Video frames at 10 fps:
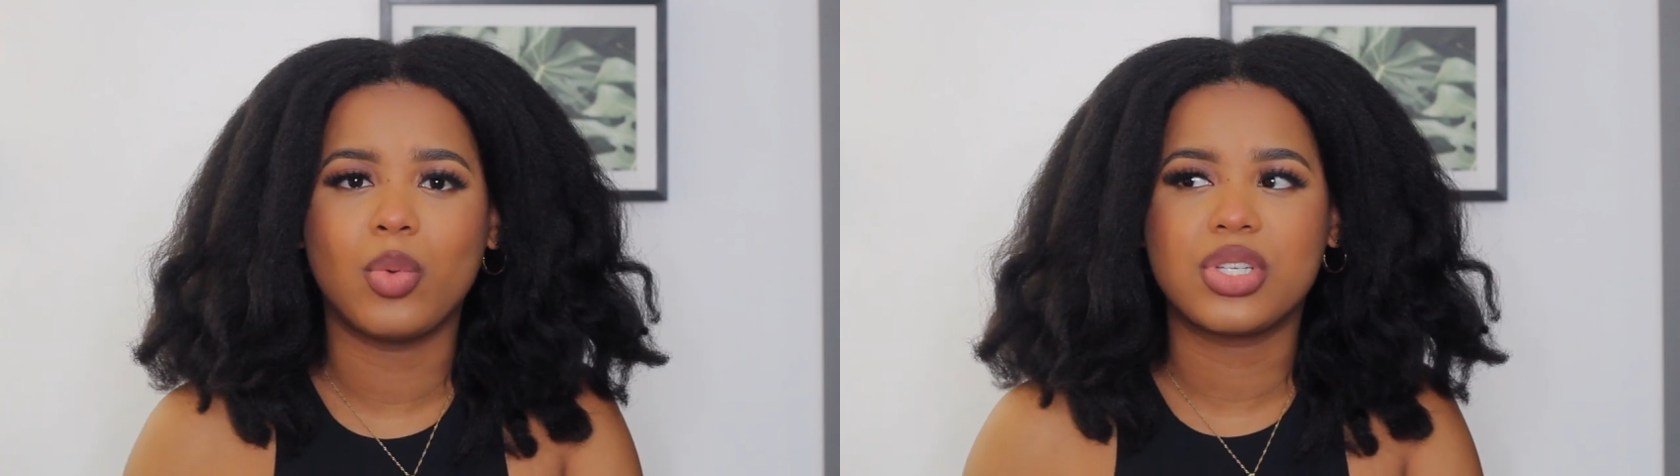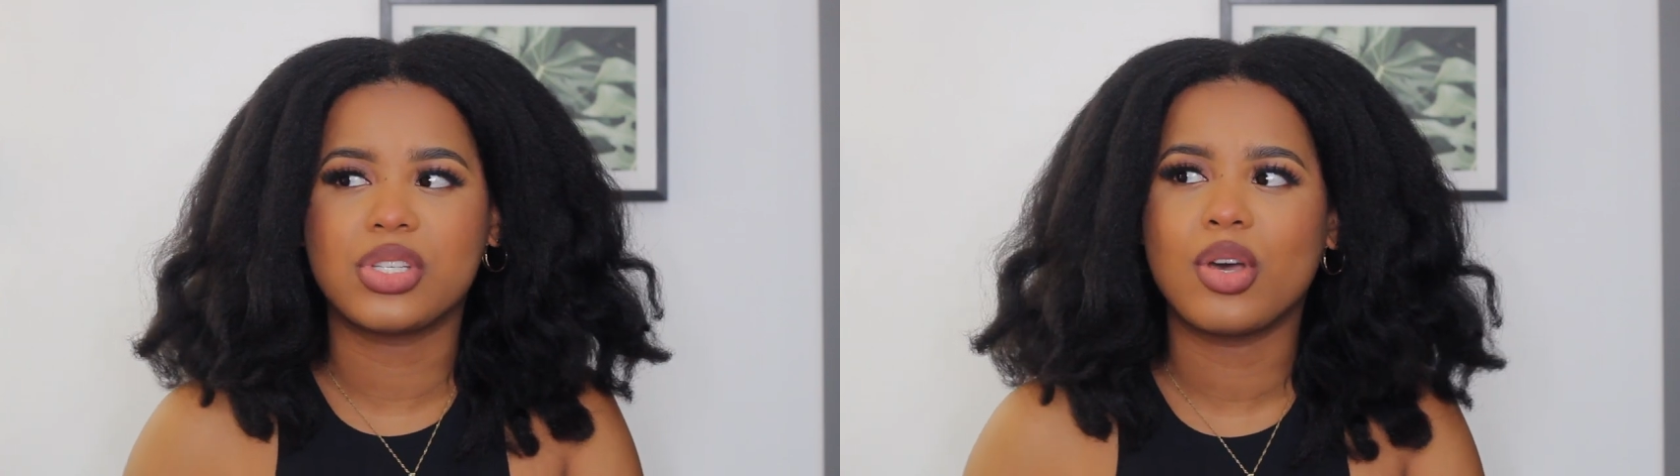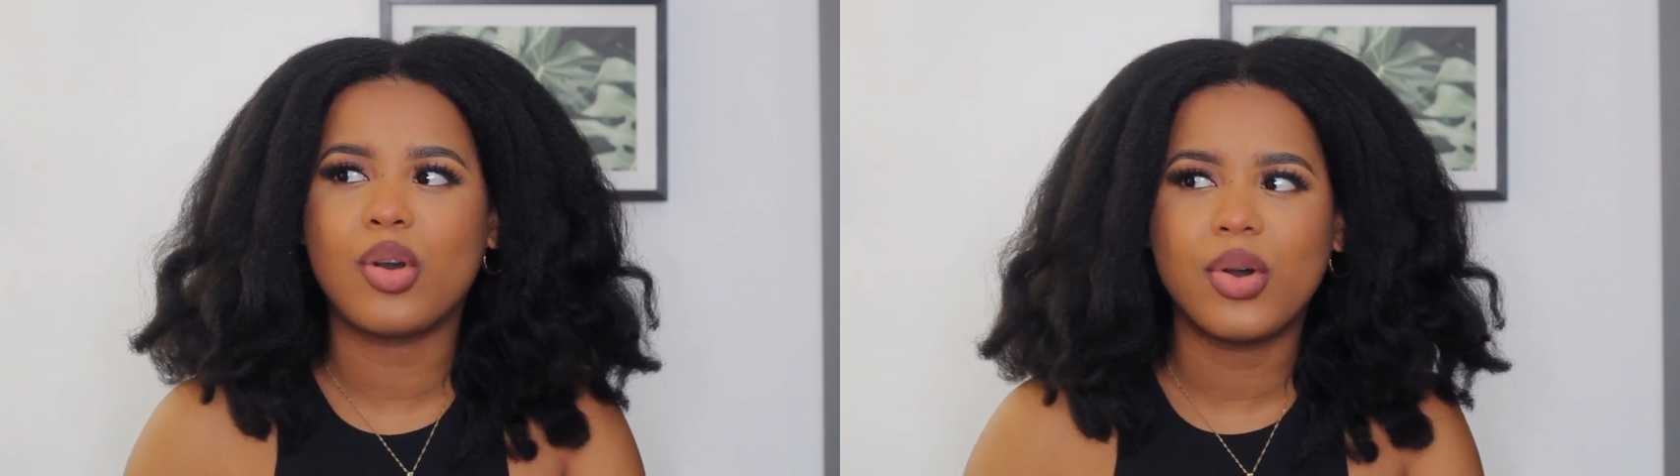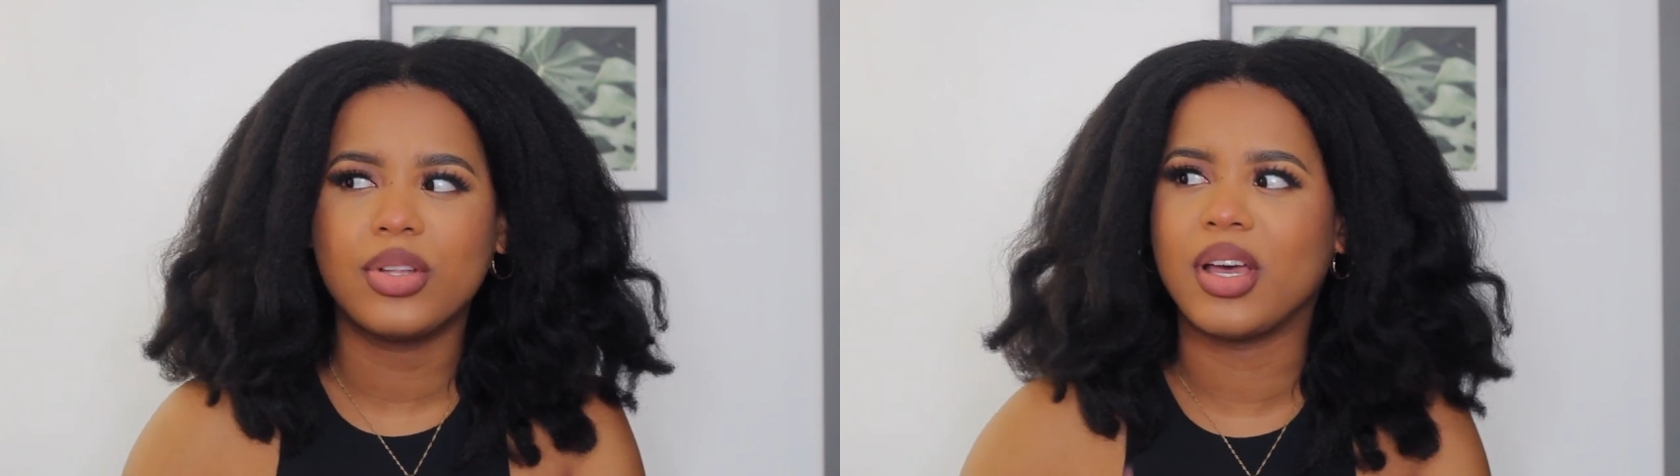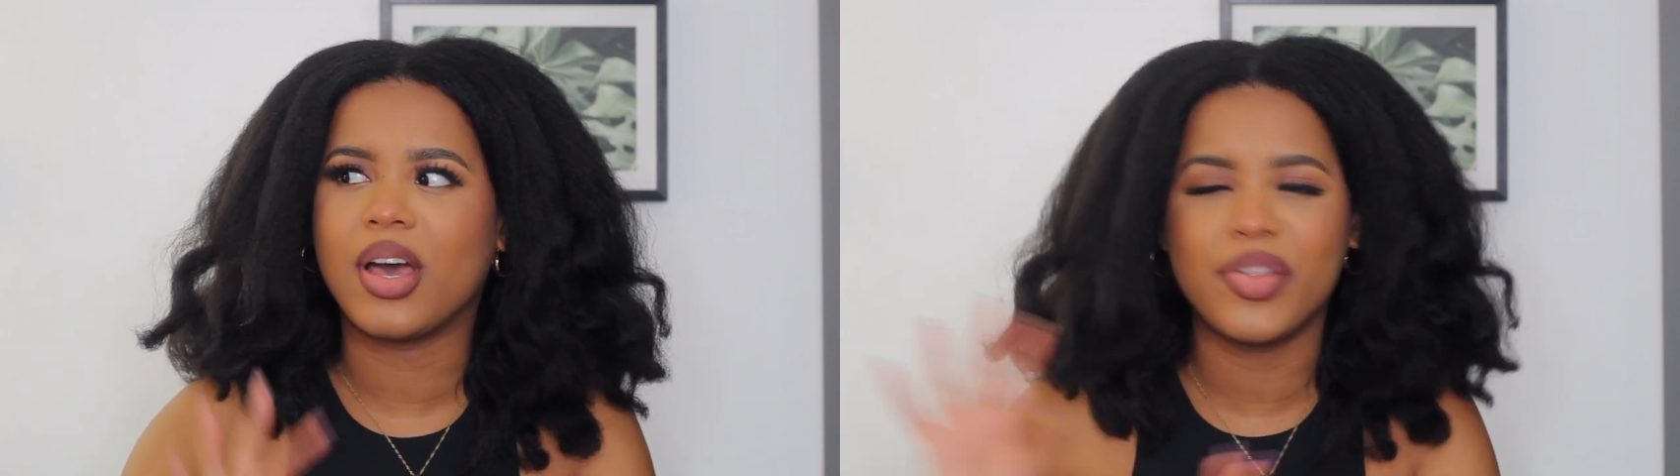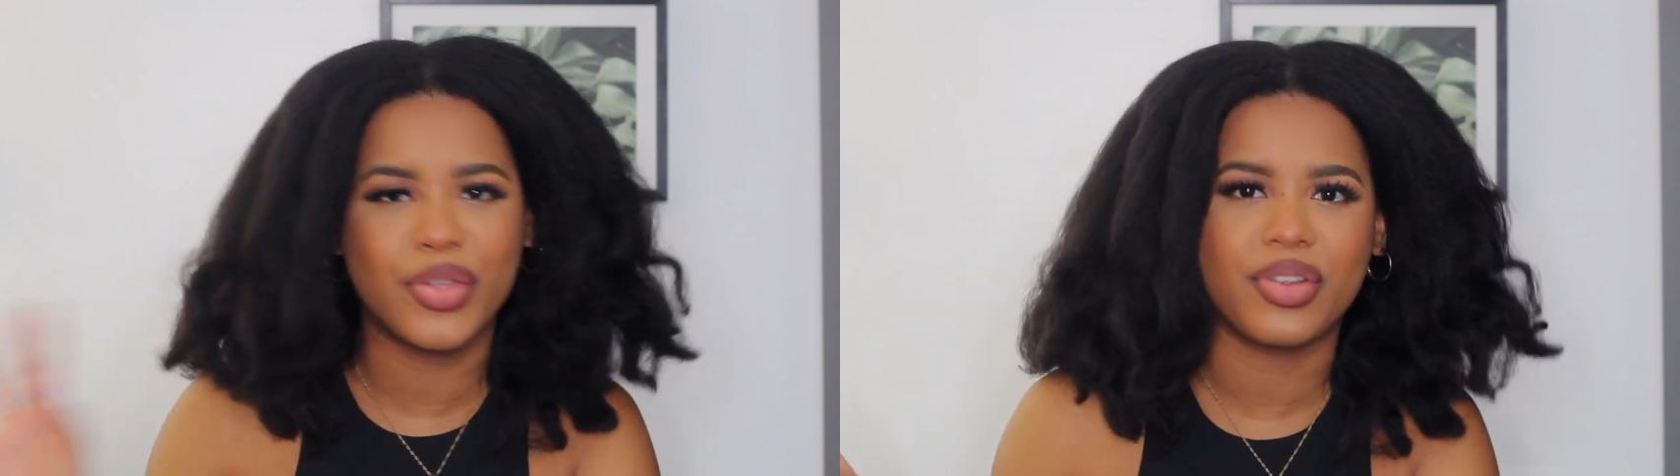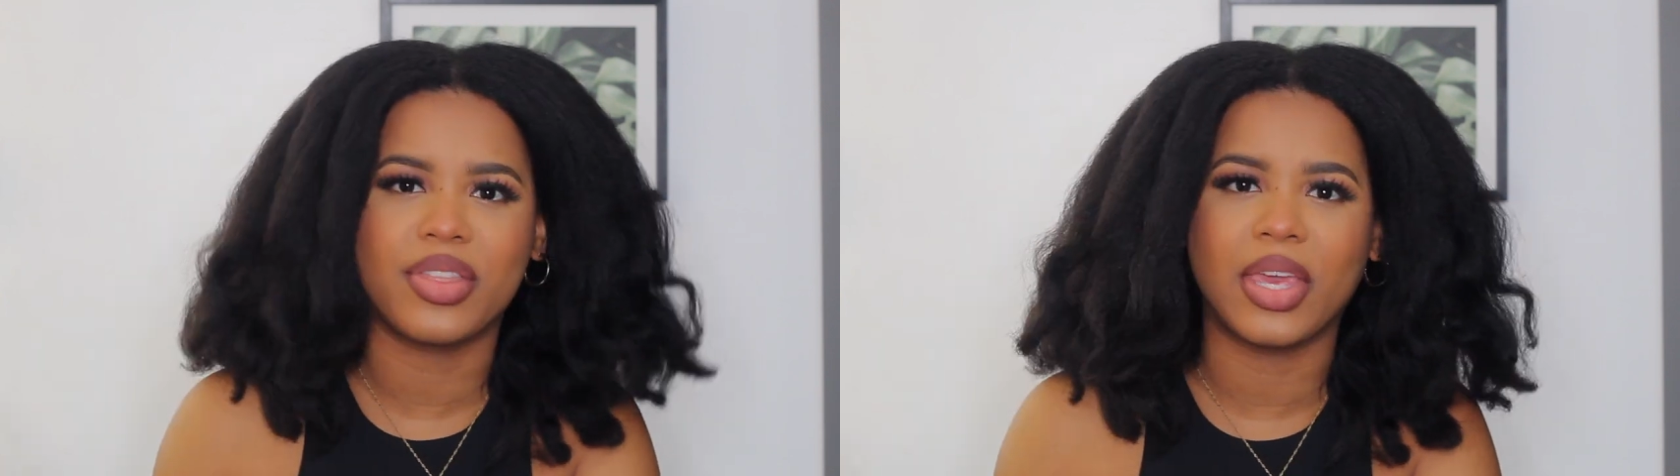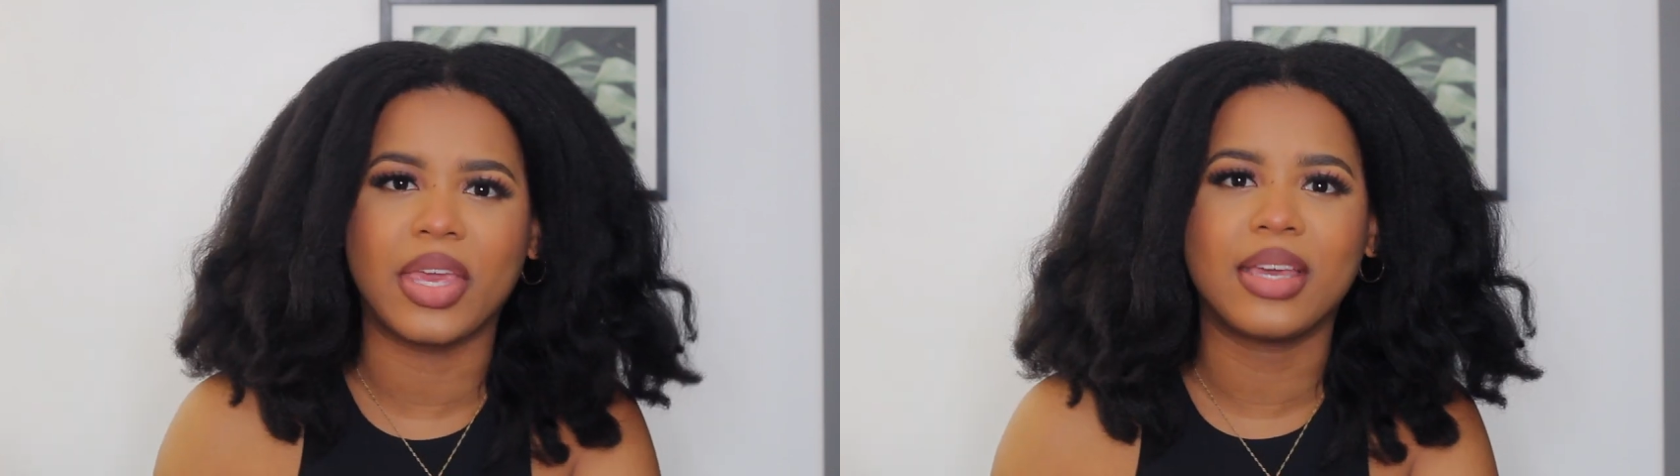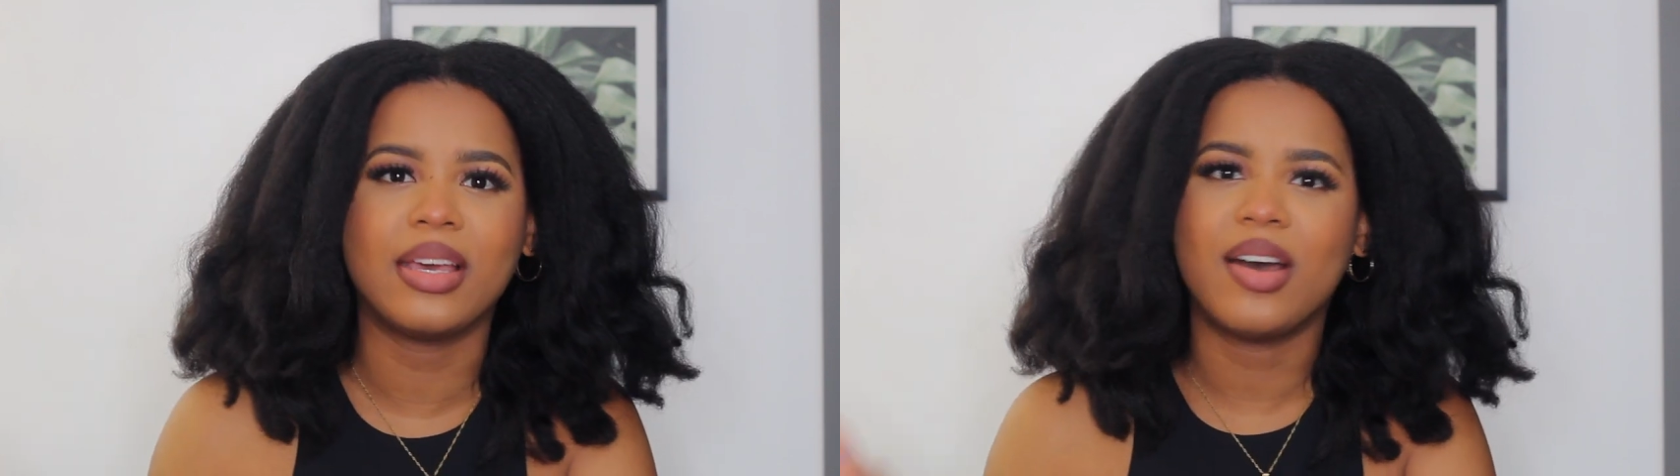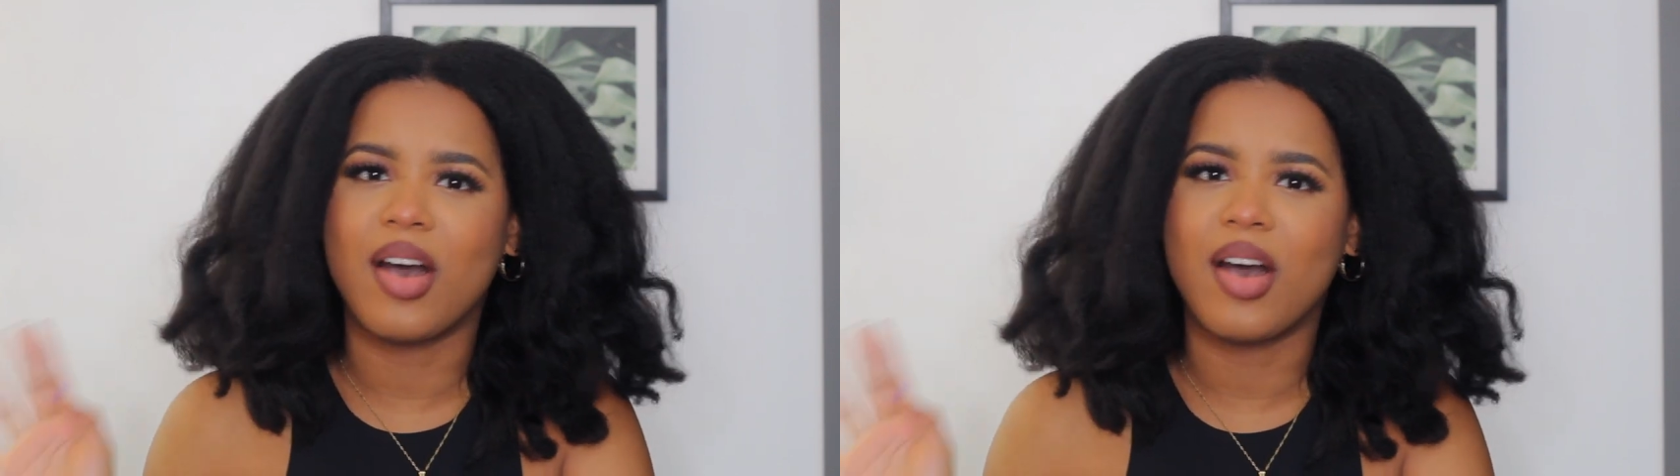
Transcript: which is a whole other thing.